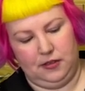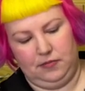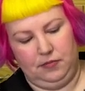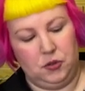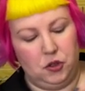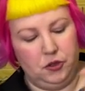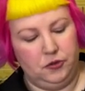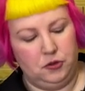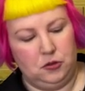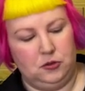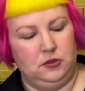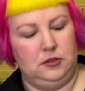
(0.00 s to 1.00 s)

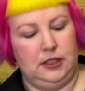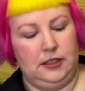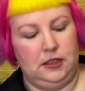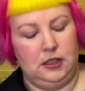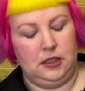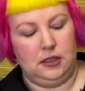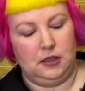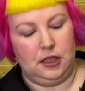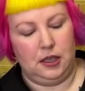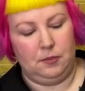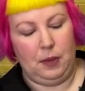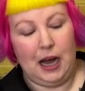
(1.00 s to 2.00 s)
beautiful
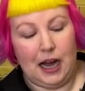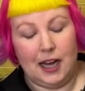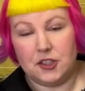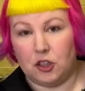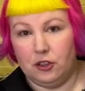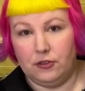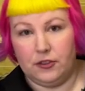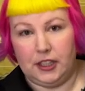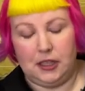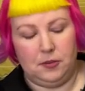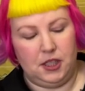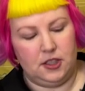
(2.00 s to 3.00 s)
part of the
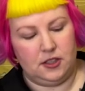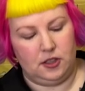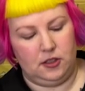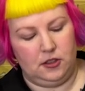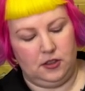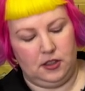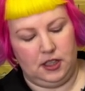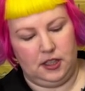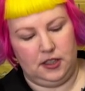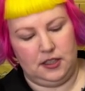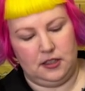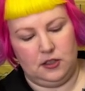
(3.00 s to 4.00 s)
image. So
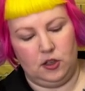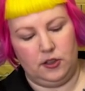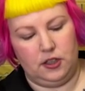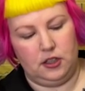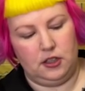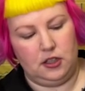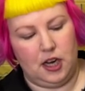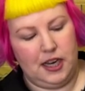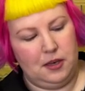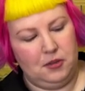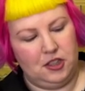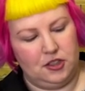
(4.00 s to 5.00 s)
this is not the entire
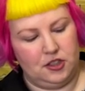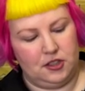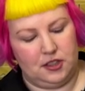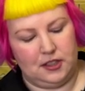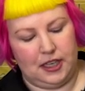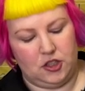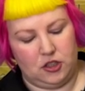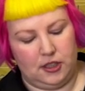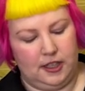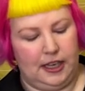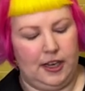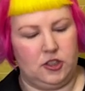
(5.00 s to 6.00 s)
image, it's just a section, and
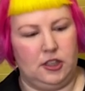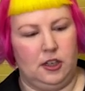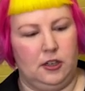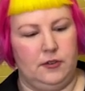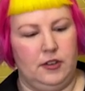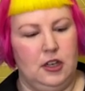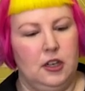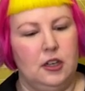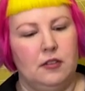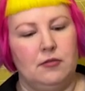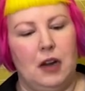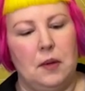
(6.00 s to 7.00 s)
it actually kind of
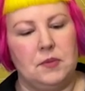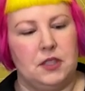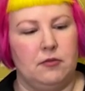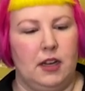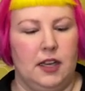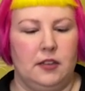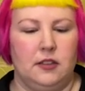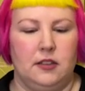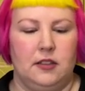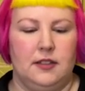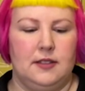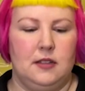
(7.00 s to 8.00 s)
wraps around
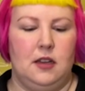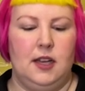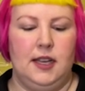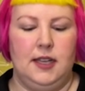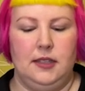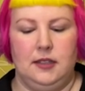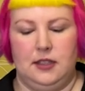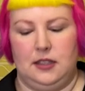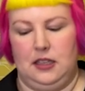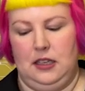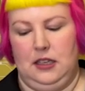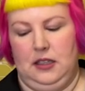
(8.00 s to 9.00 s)
the sides,
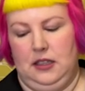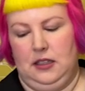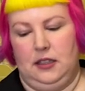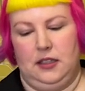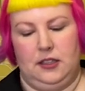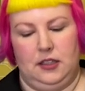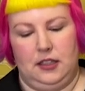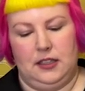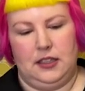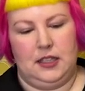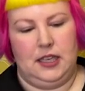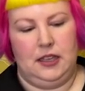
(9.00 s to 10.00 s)
as you can
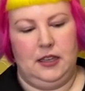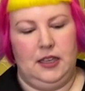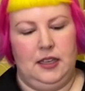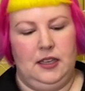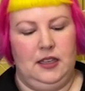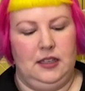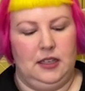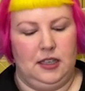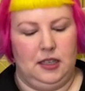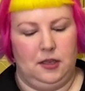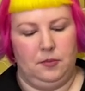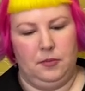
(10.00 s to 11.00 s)
see there.
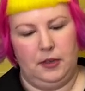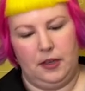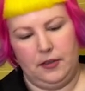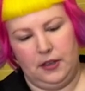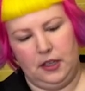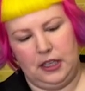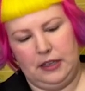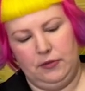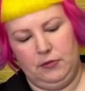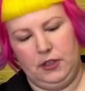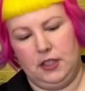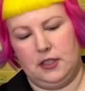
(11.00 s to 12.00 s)
I think even
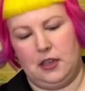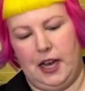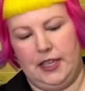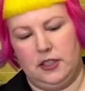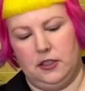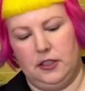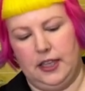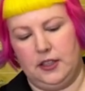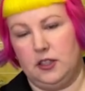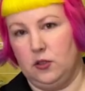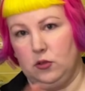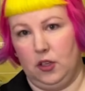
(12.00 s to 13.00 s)
with the sides though, that's
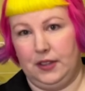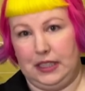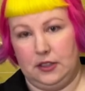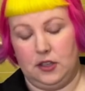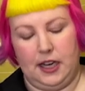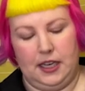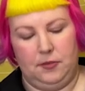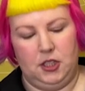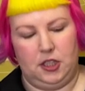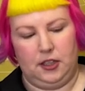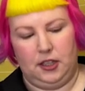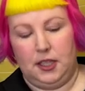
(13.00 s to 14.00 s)
still not the entire image. I
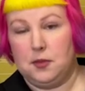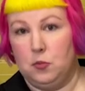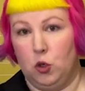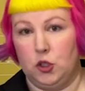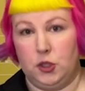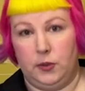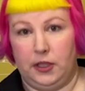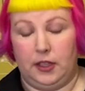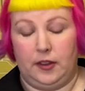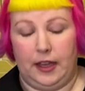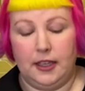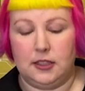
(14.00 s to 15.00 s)
think there's more to it than
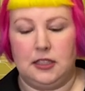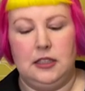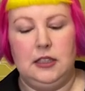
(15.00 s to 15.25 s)
that,